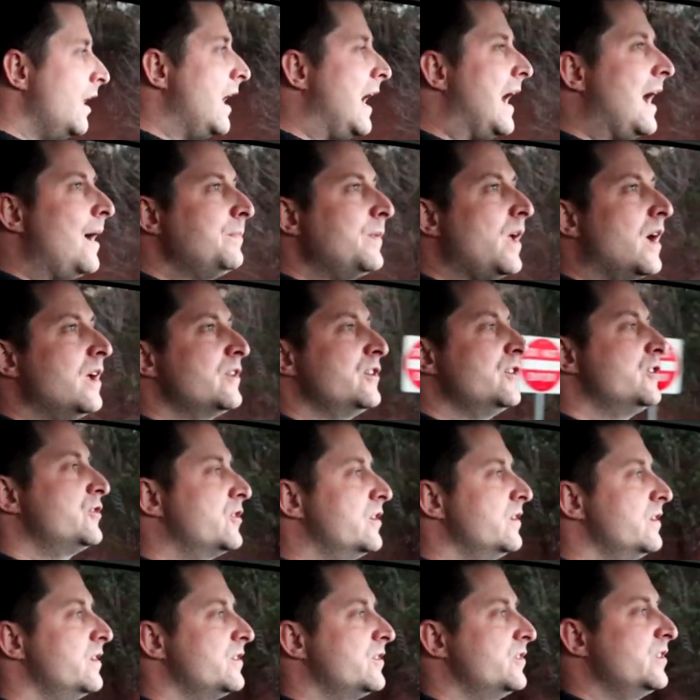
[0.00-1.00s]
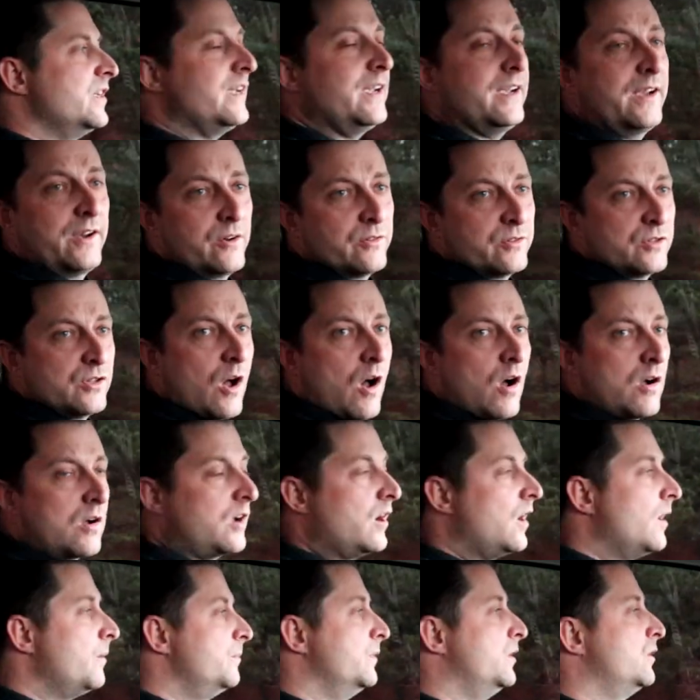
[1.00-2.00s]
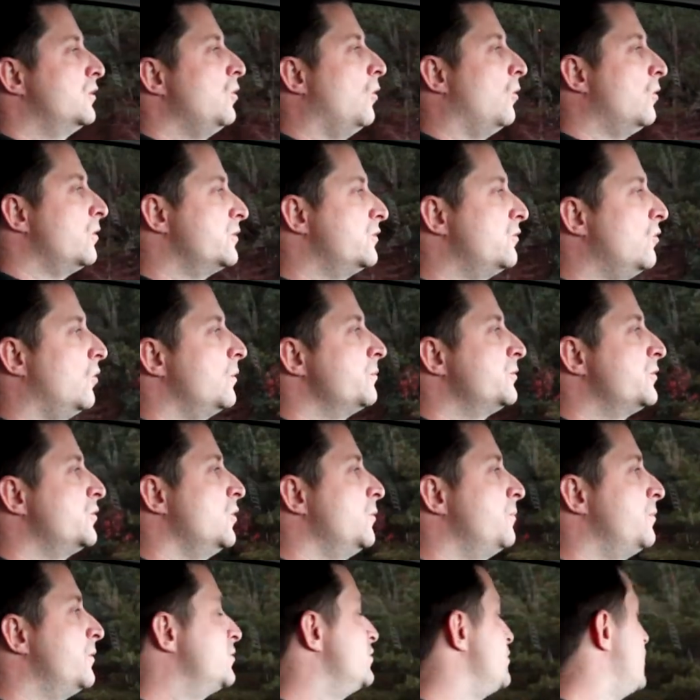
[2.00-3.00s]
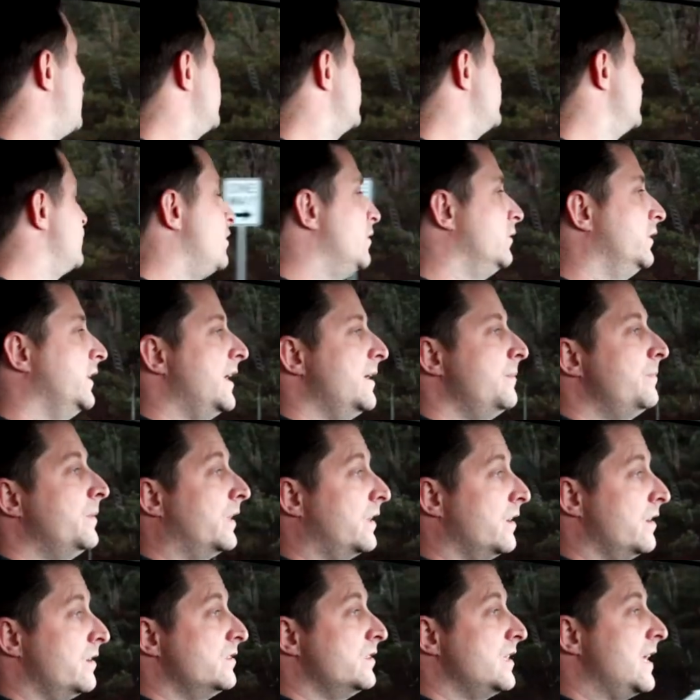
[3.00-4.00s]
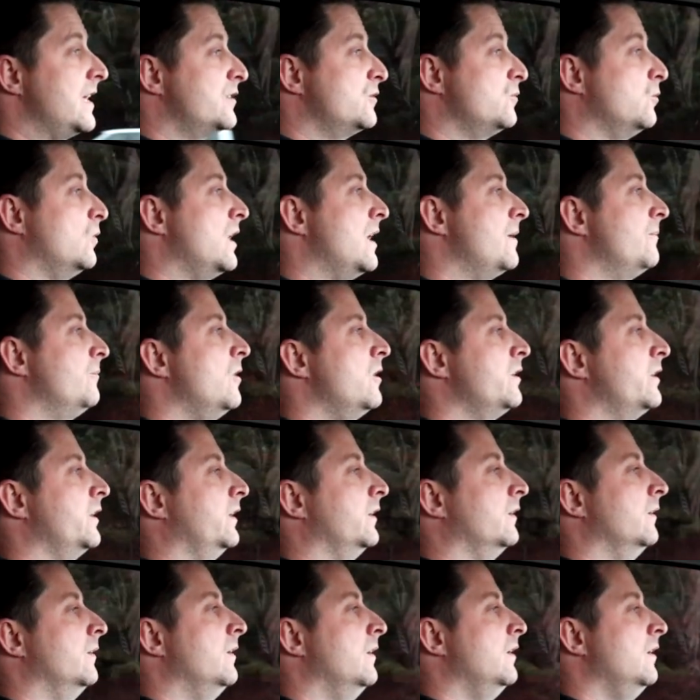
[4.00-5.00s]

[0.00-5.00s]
I'm not just going to sit here and talk up the TorqStorm supercharger all day because that's what I'm running.